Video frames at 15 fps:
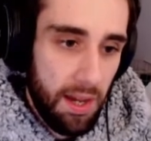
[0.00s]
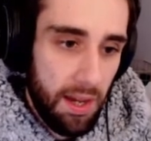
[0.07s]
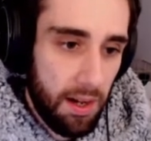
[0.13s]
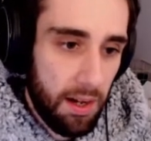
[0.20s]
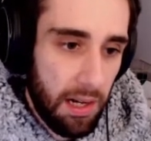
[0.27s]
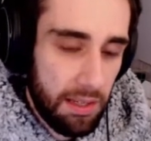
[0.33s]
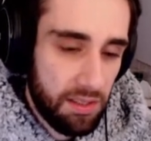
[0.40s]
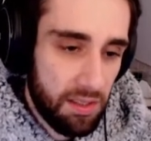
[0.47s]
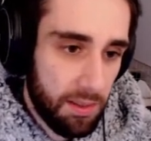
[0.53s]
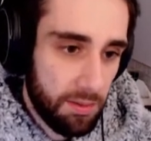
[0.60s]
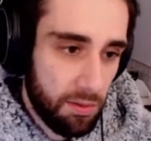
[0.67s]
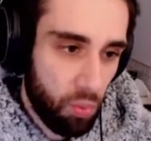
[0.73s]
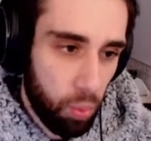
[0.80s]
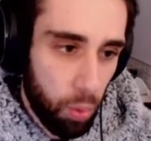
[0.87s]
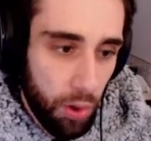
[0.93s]
in
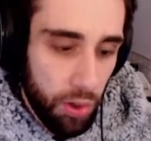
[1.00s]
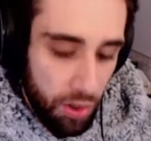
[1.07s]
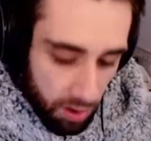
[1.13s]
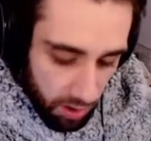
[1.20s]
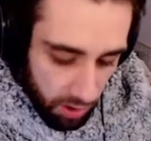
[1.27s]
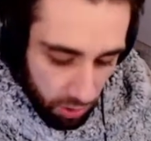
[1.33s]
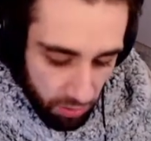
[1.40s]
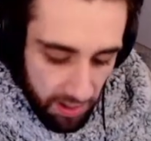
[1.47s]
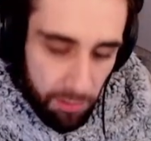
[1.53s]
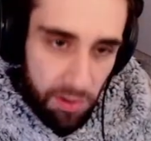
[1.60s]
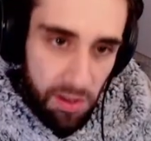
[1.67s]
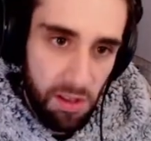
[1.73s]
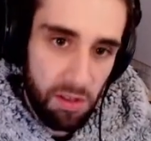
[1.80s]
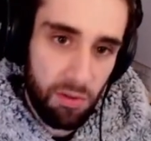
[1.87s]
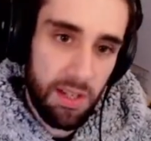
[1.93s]
terms of what you can create
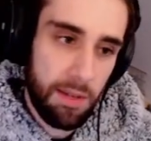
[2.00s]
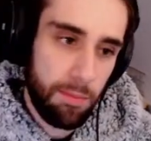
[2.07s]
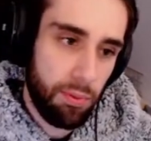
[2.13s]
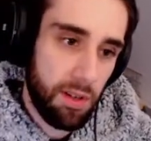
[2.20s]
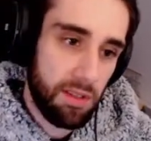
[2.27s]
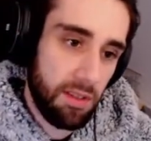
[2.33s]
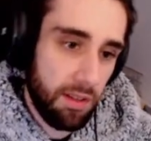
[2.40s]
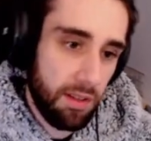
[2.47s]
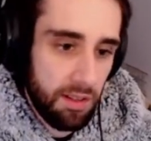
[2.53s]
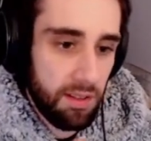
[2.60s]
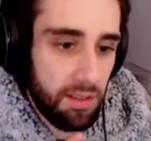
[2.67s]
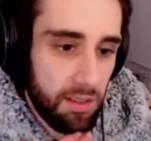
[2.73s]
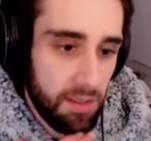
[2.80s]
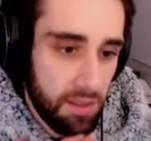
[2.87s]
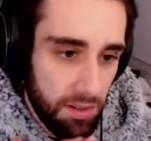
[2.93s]
with the 3D printer.
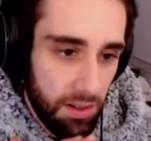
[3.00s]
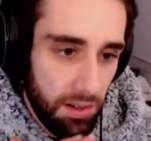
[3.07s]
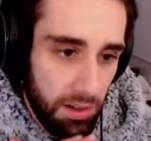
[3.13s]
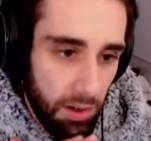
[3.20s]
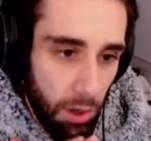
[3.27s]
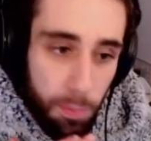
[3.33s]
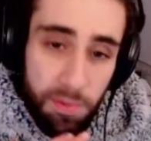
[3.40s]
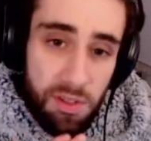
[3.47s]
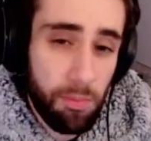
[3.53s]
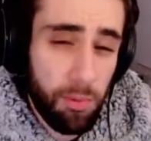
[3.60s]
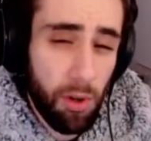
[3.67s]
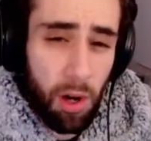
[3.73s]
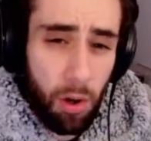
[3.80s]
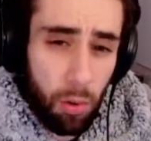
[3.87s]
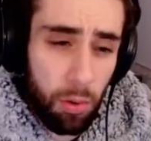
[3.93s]
It opens up
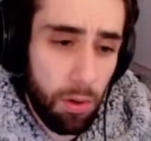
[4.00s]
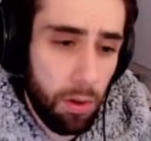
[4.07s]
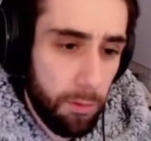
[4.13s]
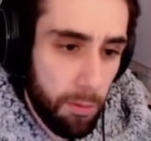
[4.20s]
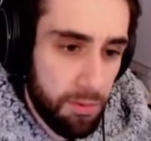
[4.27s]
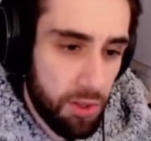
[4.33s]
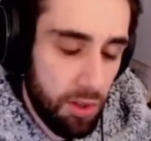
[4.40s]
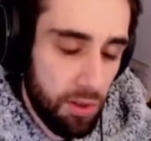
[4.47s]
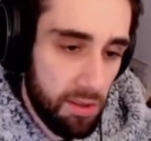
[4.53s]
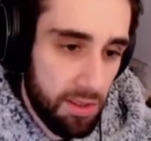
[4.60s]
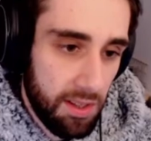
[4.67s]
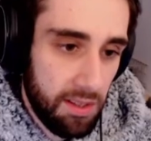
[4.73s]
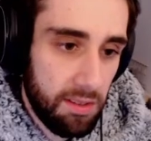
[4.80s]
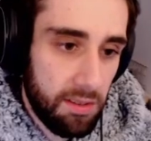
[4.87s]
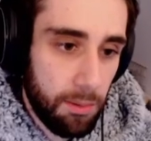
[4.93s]
a whole lot of
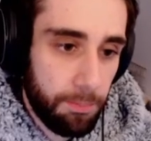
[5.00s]
opportunities.